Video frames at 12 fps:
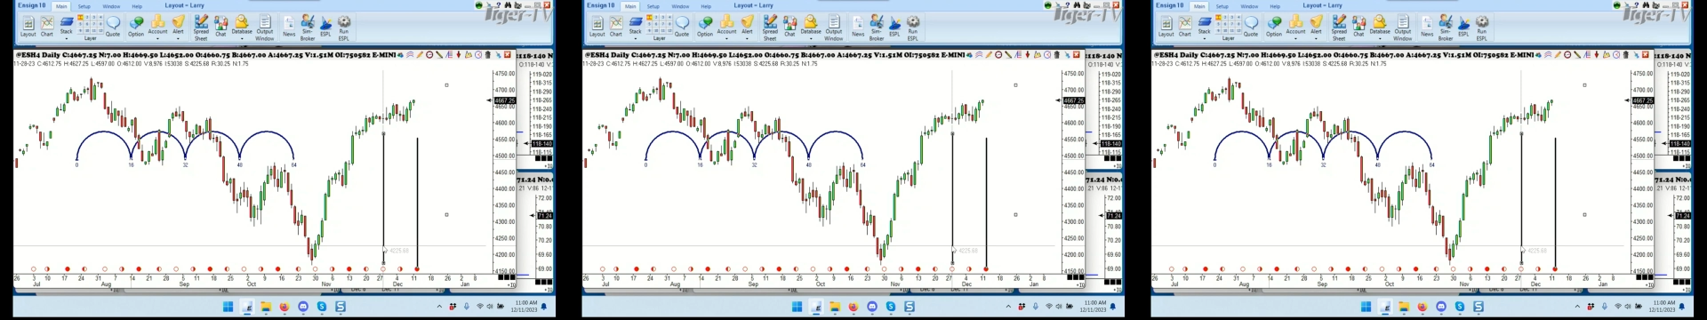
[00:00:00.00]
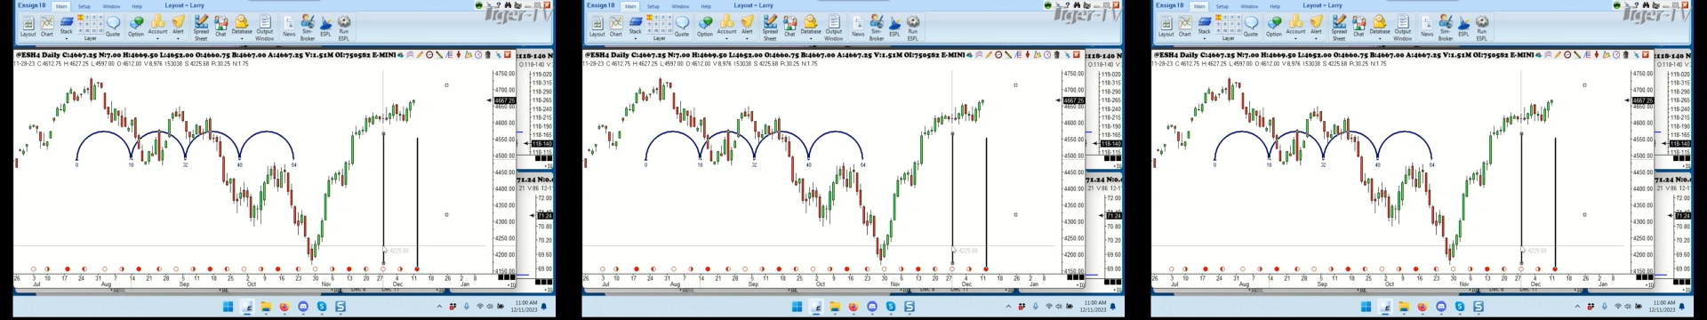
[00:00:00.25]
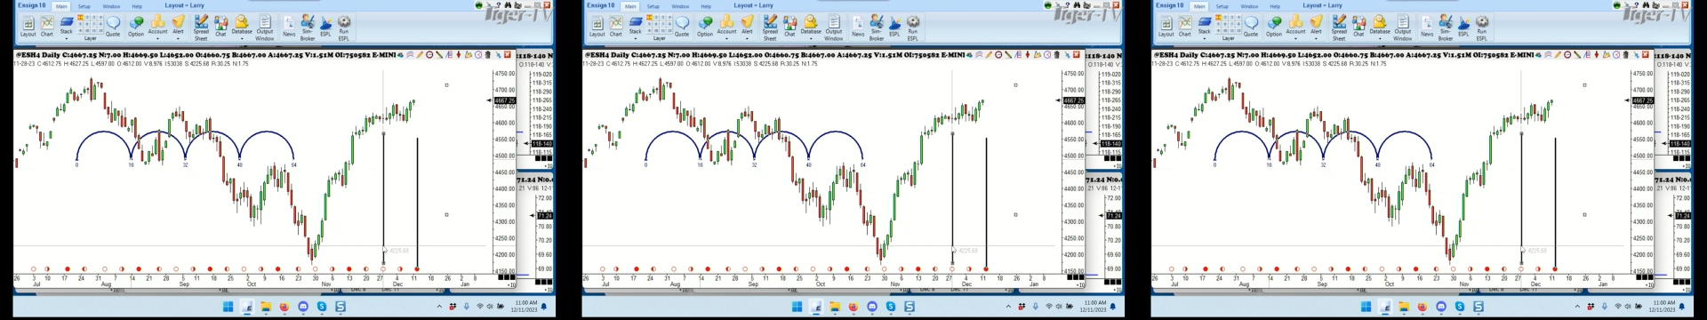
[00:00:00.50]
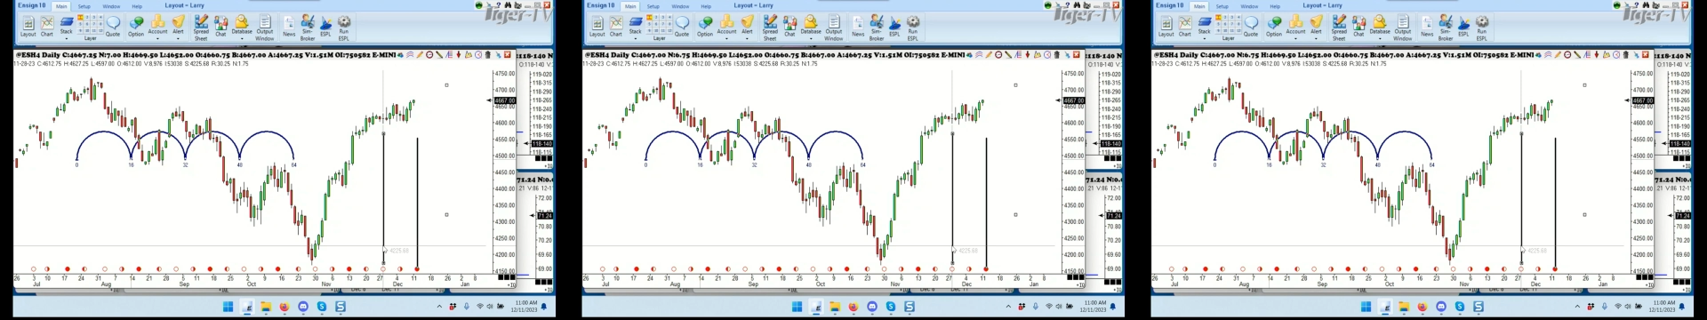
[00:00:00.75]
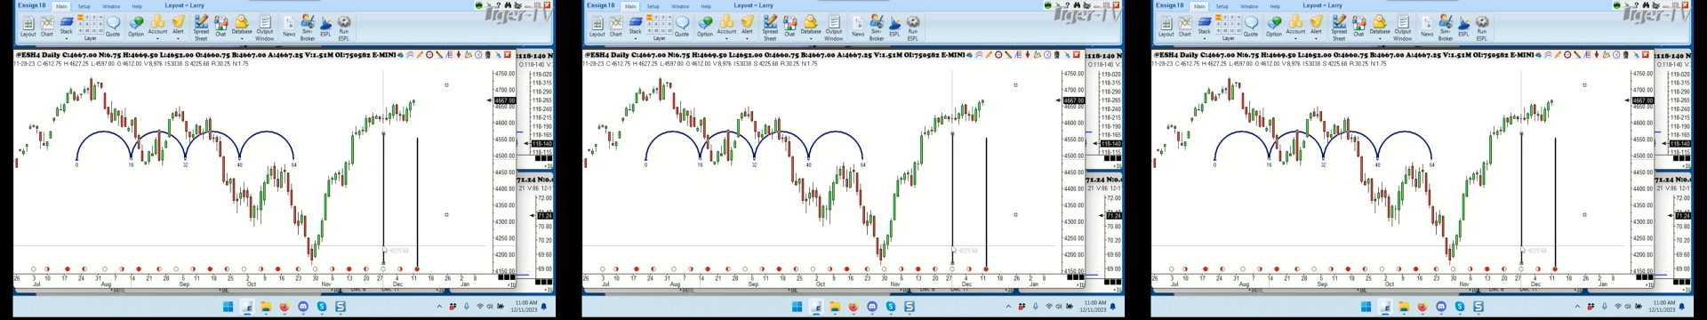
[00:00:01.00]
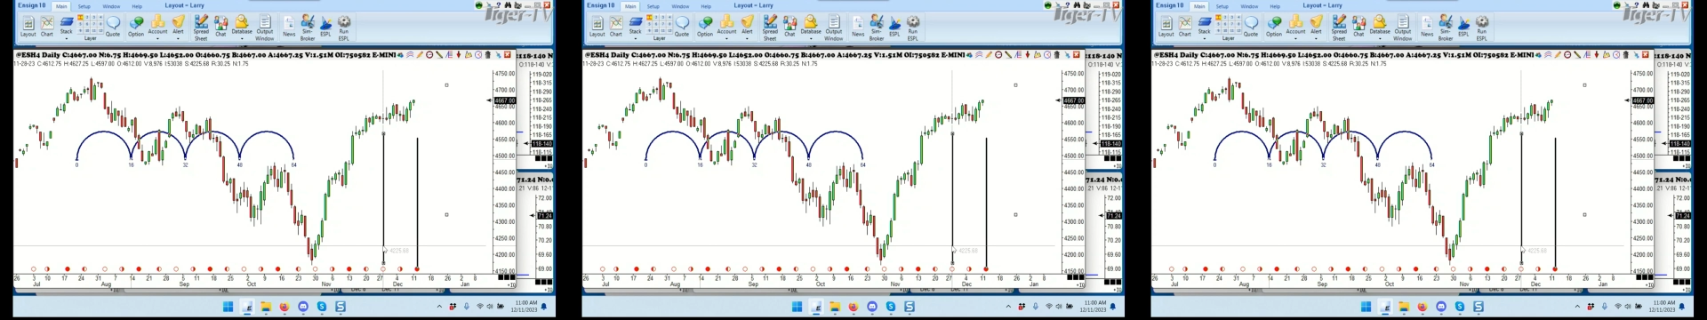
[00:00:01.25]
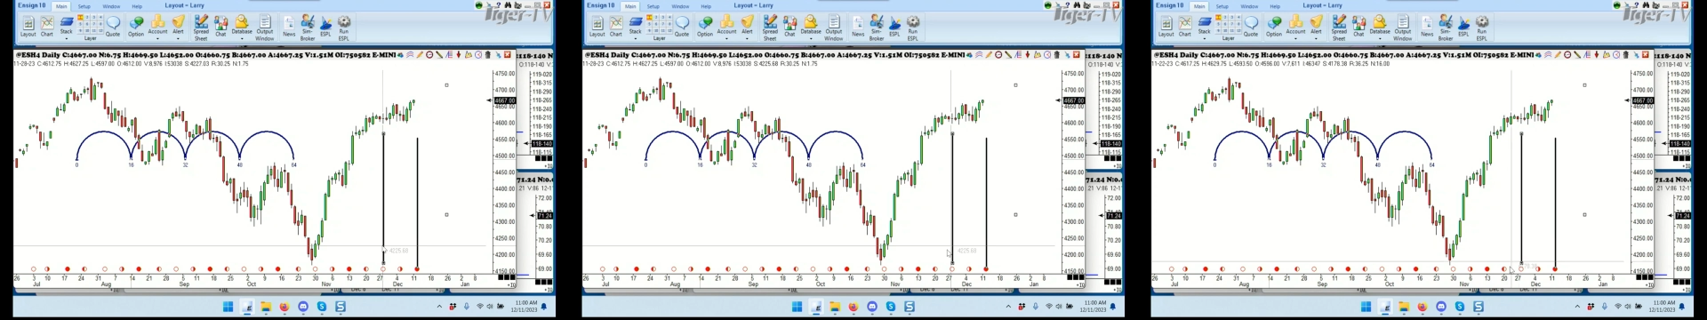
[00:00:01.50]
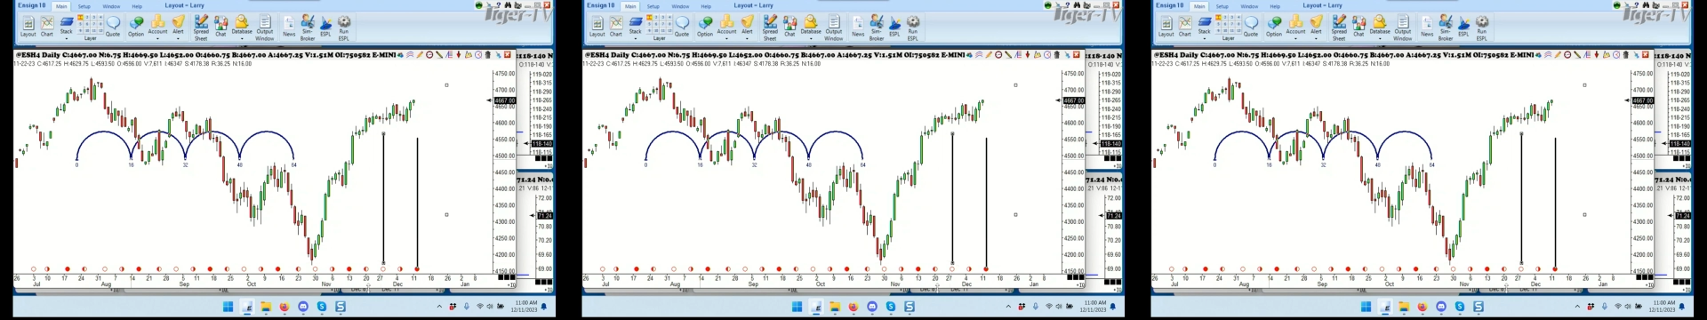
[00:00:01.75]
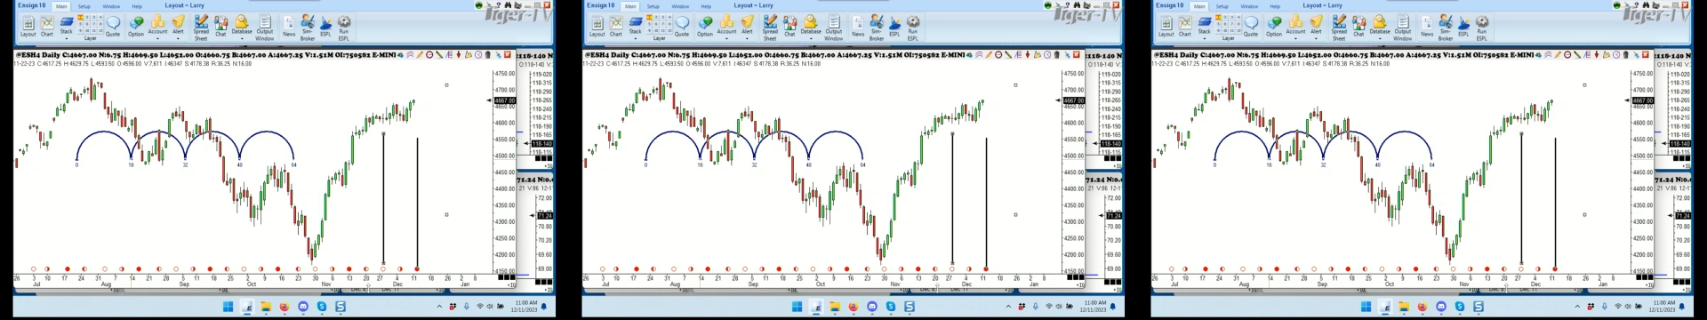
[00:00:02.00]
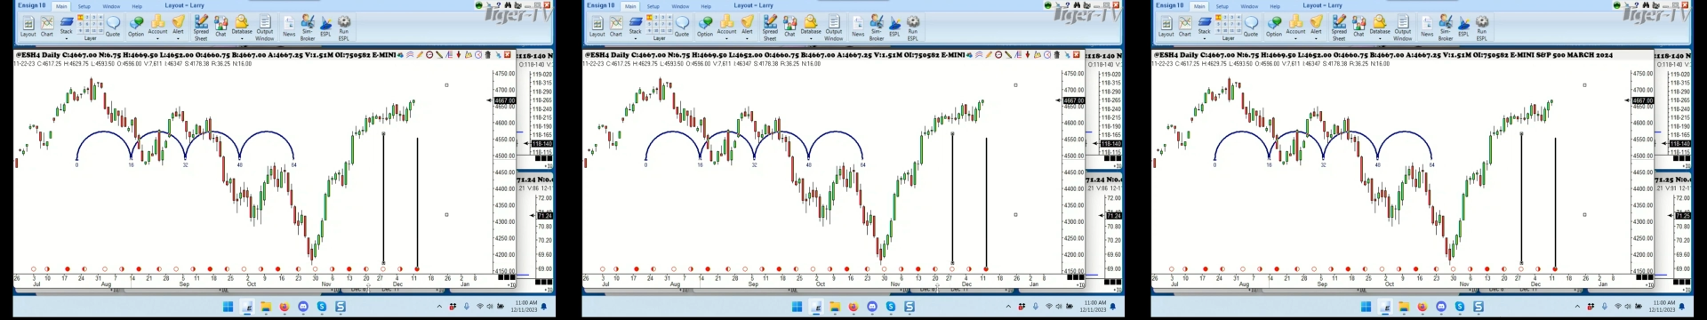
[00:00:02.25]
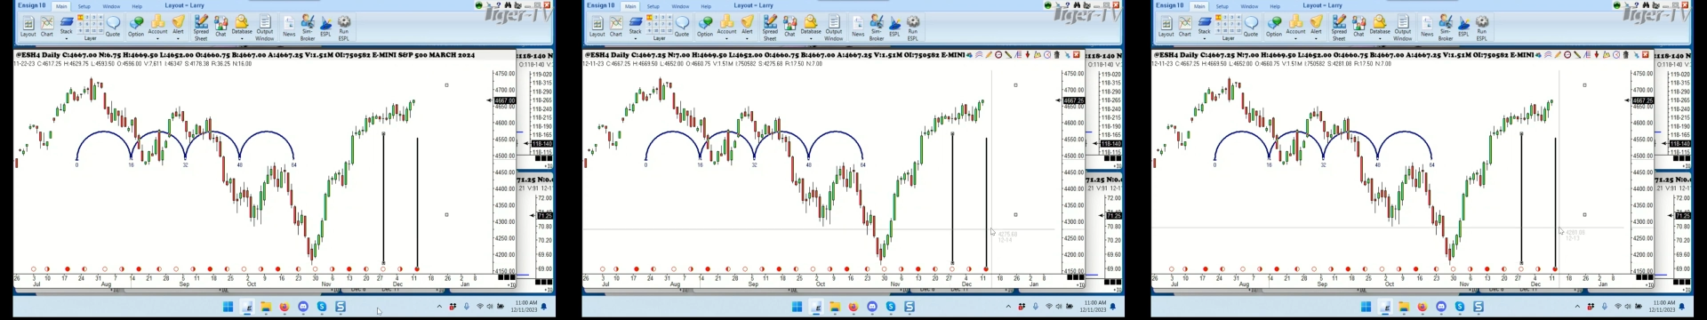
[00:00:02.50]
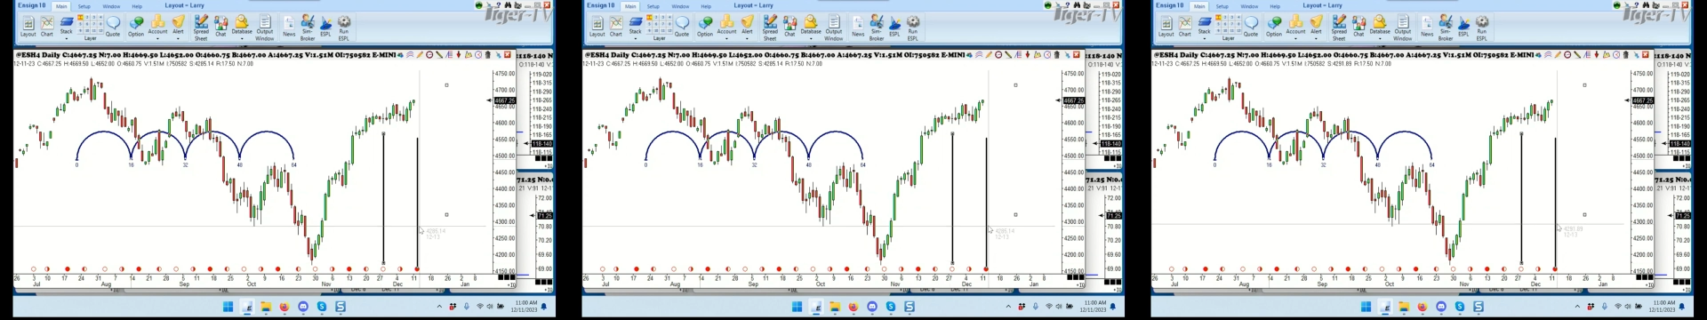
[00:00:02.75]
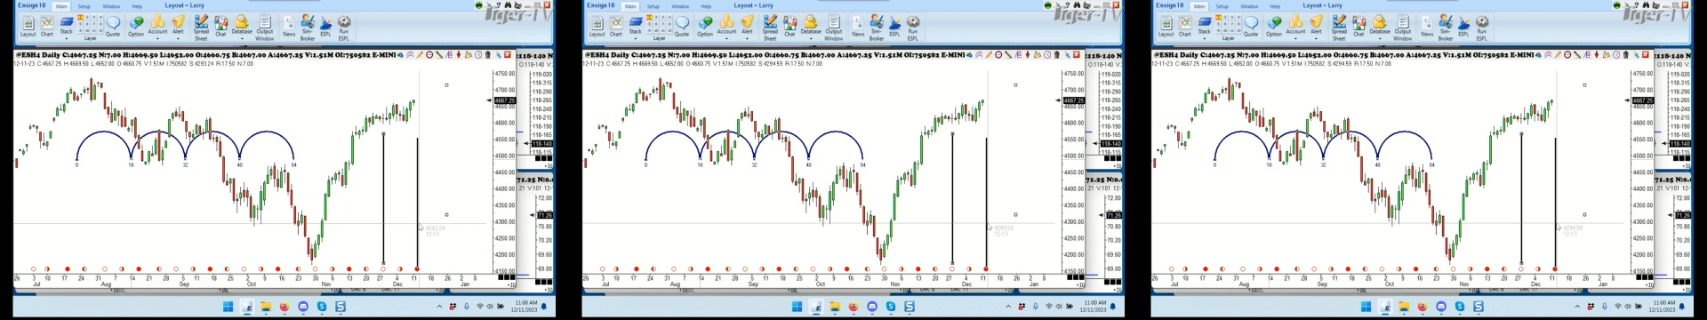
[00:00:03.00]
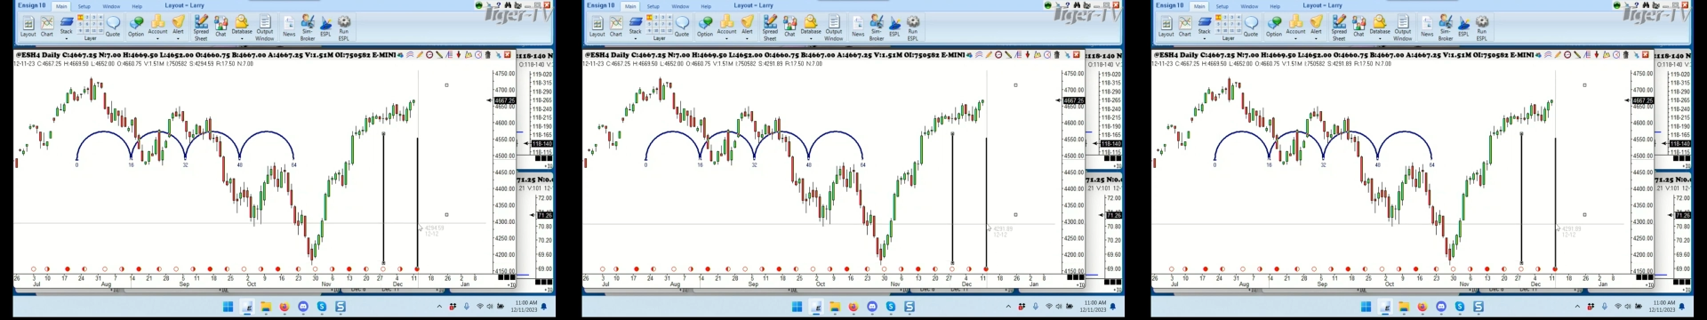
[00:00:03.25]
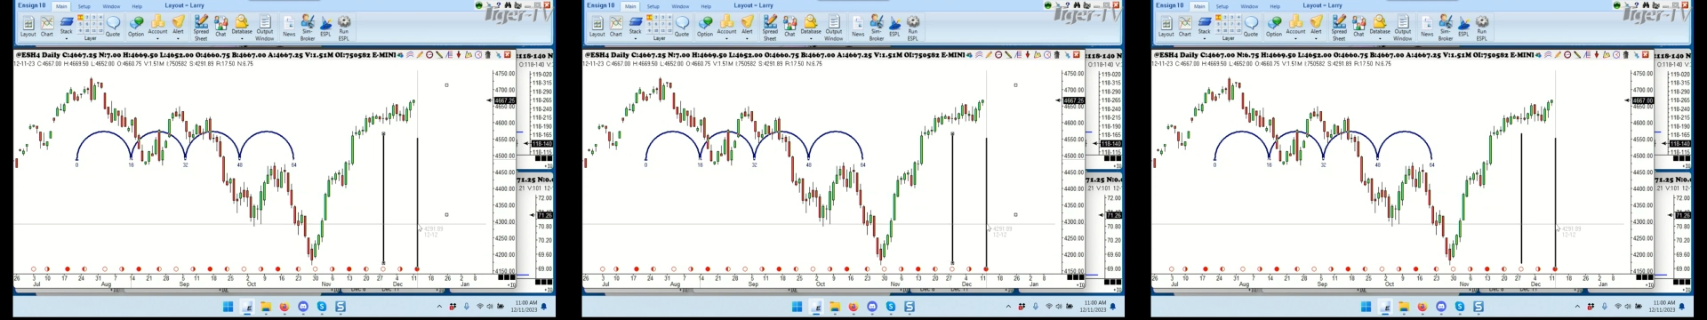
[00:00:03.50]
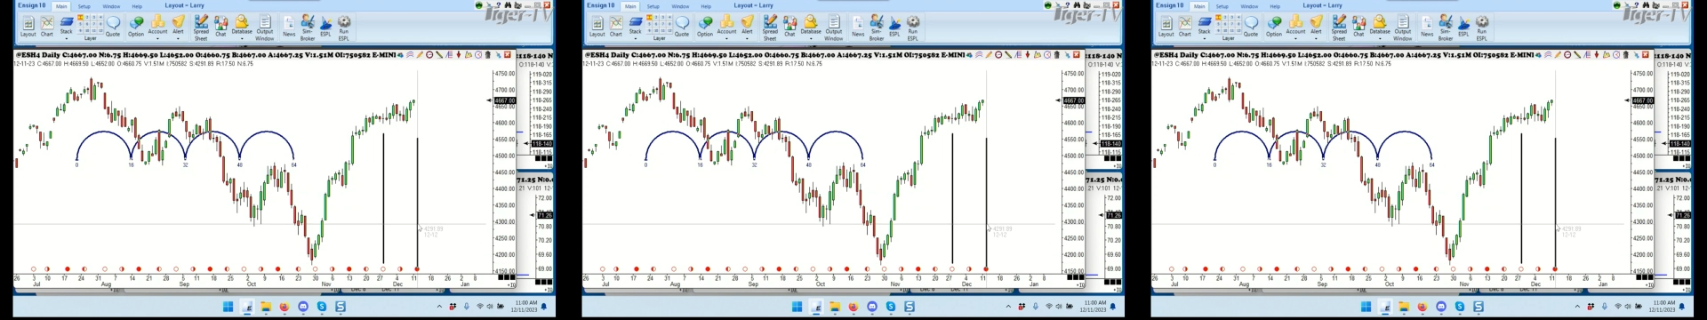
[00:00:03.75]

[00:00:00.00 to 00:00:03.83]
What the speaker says: (no speaker visible)